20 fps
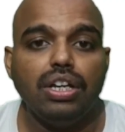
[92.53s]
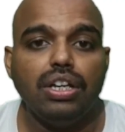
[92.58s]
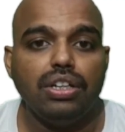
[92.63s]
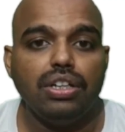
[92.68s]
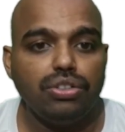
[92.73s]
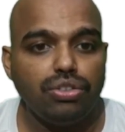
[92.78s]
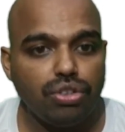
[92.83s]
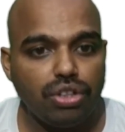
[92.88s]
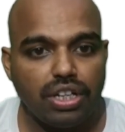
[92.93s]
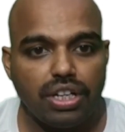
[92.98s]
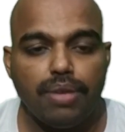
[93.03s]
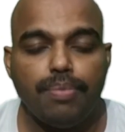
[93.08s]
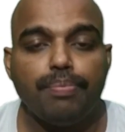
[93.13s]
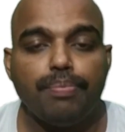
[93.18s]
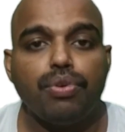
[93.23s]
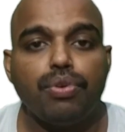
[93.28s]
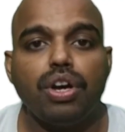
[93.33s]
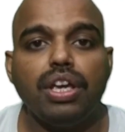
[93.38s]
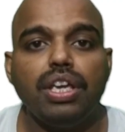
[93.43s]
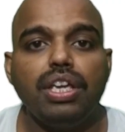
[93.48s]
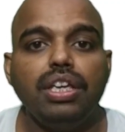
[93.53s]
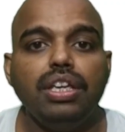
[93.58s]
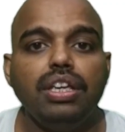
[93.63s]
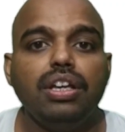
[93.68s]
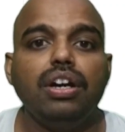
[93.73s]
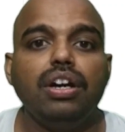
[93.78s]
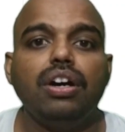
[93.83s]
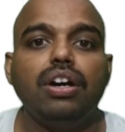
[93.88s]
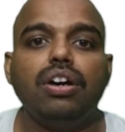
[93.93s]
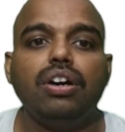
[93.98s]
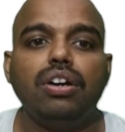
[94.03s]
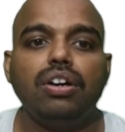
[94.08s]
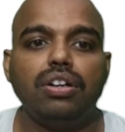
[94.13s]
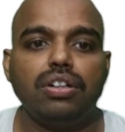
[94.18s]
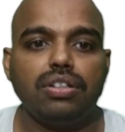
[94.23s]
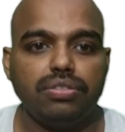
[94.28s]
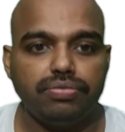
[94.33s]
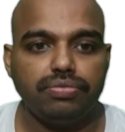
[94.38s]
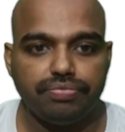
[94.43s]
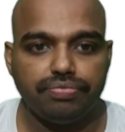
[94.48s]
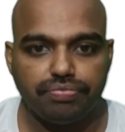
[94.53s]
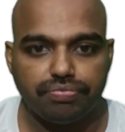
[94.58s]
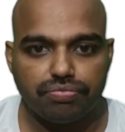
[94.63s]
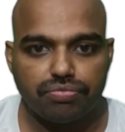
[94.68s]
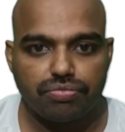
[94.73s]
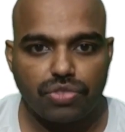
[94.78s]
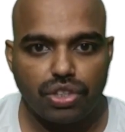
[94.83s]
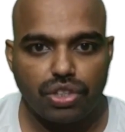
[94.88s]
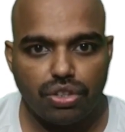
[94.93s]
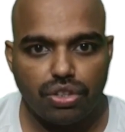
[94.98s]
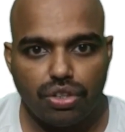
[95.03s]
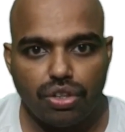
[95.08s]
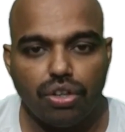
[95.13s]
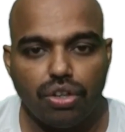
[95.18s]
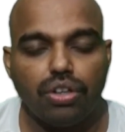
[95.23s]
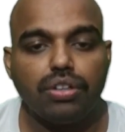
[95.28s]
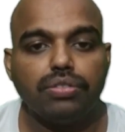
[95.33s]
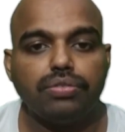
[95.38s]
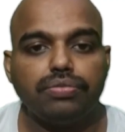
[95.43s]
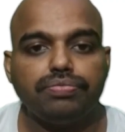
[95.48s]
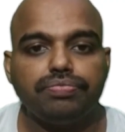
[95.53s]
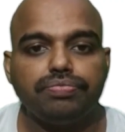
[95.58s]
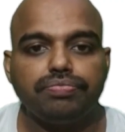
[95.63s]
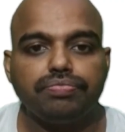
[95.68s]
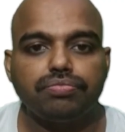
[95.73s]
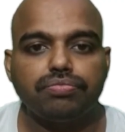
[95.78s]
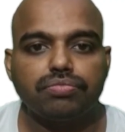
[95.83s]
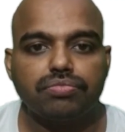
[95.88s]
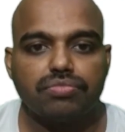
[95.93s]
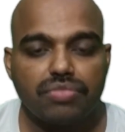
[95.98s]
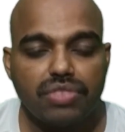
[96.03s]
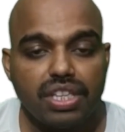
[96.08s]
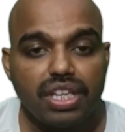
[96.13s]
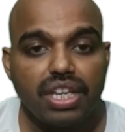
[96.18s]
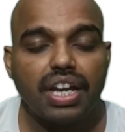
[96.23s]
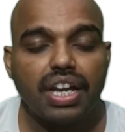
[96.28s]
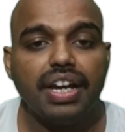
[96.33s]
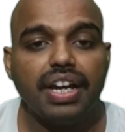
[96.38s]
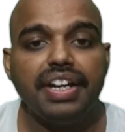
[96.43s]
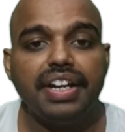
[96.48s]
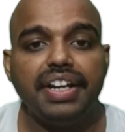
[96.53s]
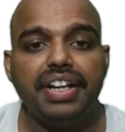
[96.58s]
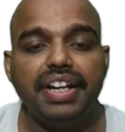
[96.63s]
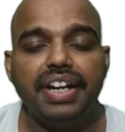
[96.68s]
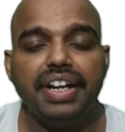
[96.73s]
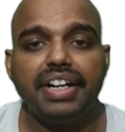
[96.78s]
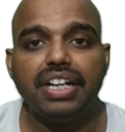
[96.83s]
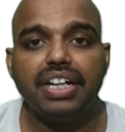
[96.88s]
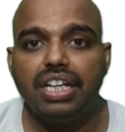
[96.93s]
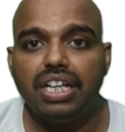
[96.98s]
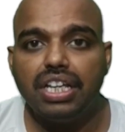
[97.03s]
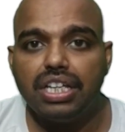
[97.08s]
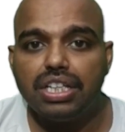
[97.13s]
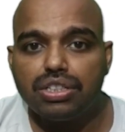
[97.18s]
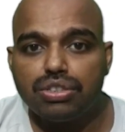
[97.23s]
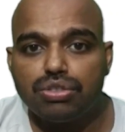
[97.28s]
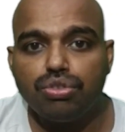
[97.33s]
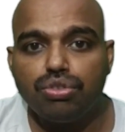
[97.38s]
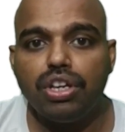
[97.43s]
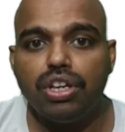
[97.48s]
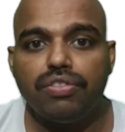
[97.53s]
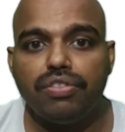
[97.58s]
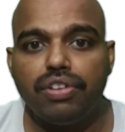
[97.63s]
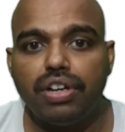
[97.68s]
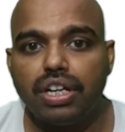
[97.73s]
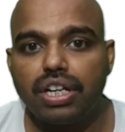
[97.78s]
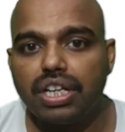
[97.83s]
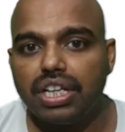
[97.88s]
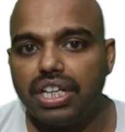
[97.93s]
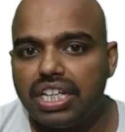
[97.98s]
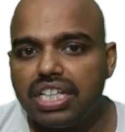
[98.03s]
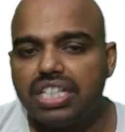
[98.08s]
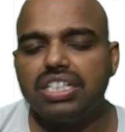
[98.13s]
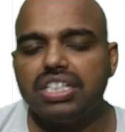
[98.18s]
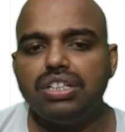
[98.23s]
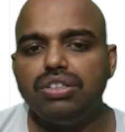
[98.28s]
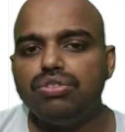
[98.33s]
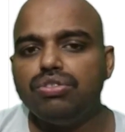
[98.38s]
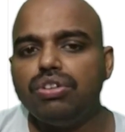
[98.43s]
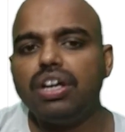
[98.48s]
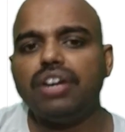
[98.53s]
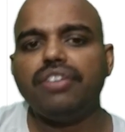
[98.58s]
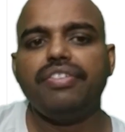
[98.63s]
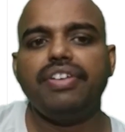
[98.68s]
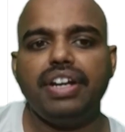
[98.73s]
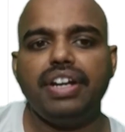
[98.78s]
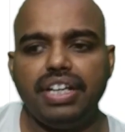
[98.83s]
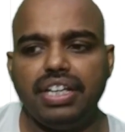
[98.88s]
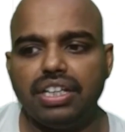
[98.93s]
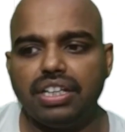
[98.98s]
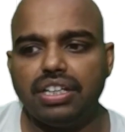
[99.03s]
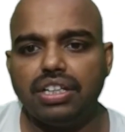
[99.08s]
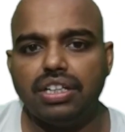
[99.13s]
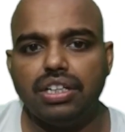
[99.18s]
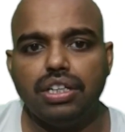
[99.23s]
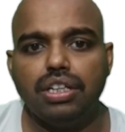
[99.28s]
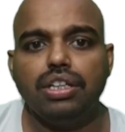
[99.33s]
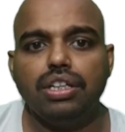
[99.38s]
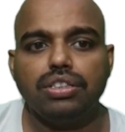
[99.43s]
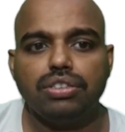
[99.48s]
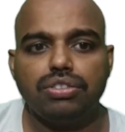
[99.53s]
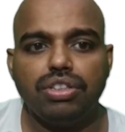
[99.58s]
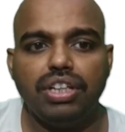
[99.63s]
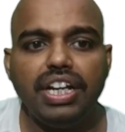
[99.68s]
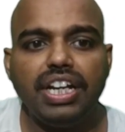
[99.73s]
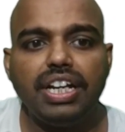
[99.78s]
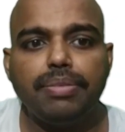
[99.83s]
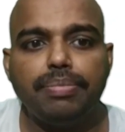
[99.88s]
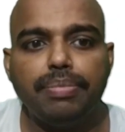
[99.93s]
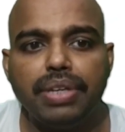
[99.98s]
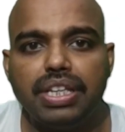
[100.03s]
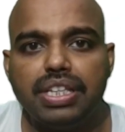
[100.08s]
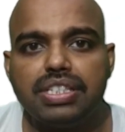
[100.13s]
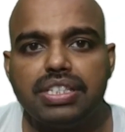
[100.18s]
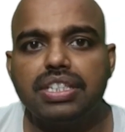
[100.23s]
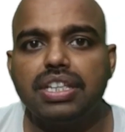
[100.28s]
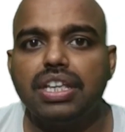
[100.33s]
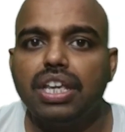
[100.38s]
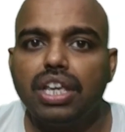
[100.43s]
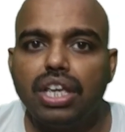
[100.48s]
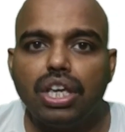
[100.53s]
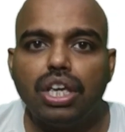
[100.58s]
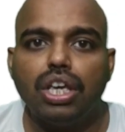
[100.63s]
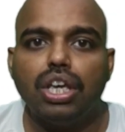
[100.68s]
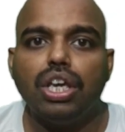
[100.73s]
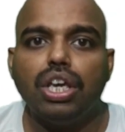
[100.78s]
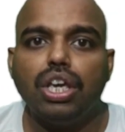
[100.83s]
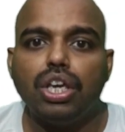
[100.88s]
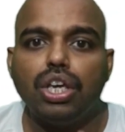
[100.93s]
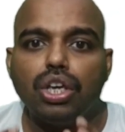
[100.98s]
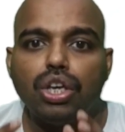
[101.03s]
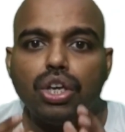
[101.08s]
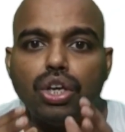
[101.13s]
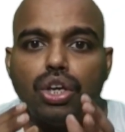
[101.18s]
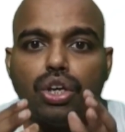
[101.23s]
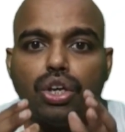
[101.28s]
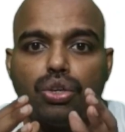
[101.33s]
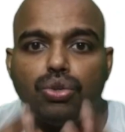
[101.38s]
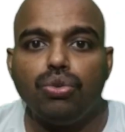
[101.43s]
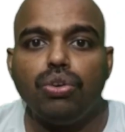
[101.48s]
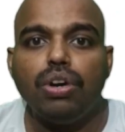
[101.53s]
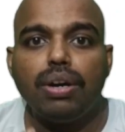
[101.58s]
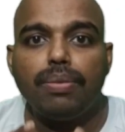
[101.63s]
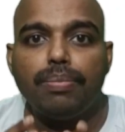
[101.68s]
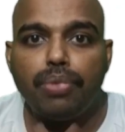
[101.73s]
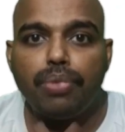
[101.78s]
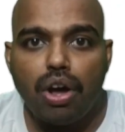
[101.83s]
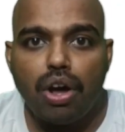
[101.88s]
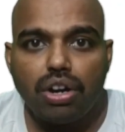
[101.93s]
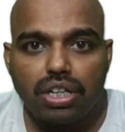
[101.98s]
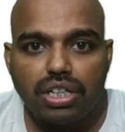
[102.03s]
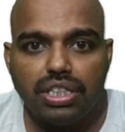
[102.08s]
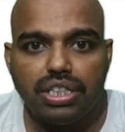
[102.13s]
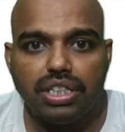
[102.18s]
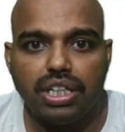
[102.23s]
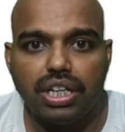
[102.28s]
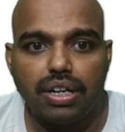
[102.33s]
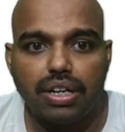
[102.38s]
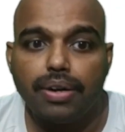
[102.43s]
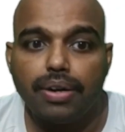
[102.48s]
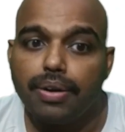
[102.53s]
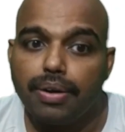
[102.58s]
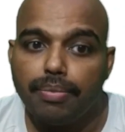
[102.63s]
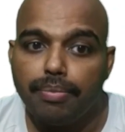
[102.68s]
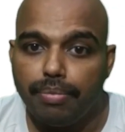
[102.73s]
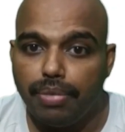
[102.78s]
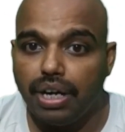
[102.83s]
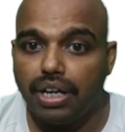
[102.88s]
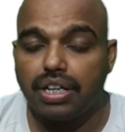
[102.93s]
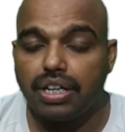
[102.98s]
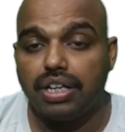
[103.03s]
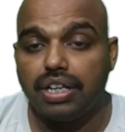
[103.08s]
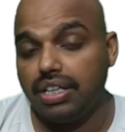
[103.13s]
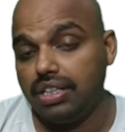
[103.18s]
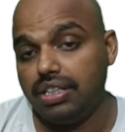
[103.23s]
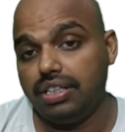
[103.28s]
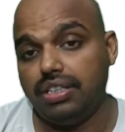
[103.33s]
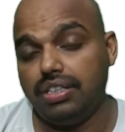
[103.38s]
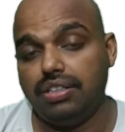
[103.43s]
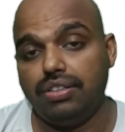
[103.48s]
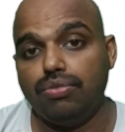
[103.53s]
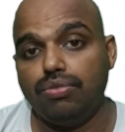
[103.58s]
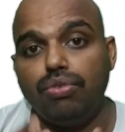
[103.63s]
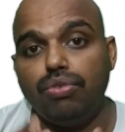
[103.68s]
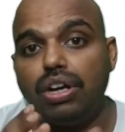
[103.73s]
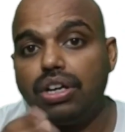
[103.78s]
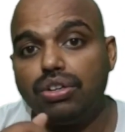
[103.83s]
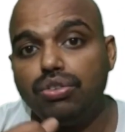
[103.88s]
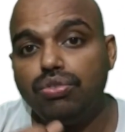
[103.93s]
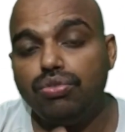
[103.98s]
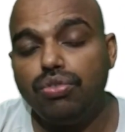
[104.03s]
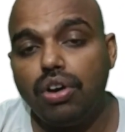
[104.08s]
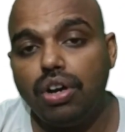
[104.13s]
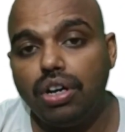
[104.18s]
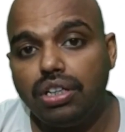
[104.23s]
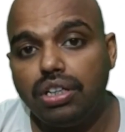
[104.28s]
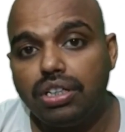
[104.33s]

your employee or your candidate is doing work, still you are waiting. It means you are blocked here. But what you want?